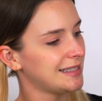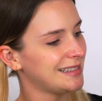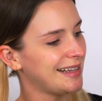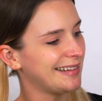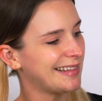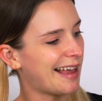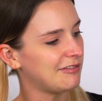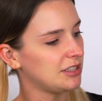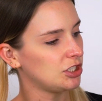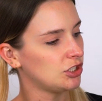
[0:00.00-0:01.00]
This is a
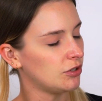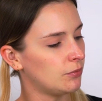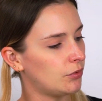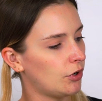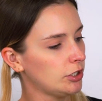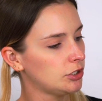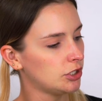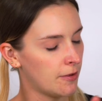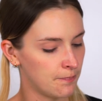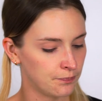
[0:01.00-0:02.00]
Lavish
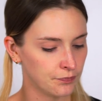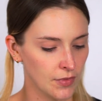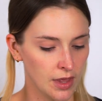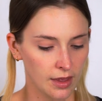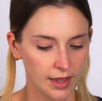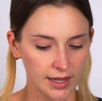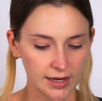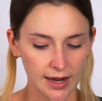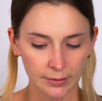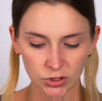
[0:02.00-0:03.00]
brush,
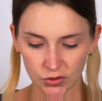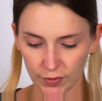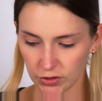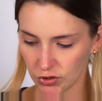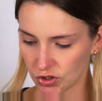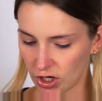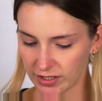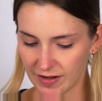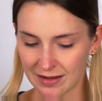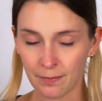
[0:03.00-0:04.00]
and I'm just going to
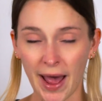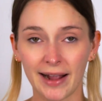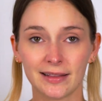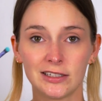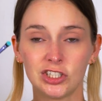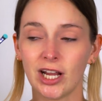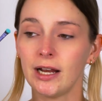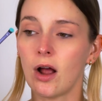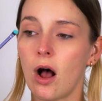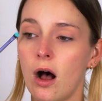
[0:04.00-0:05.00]
start and pack this
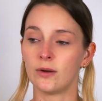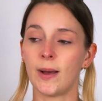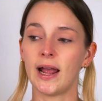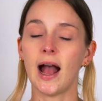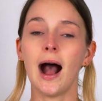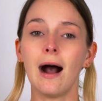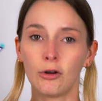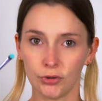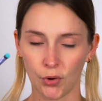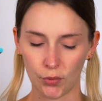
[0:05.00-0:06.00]
shade on my
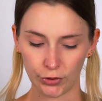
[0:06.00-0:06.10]
outer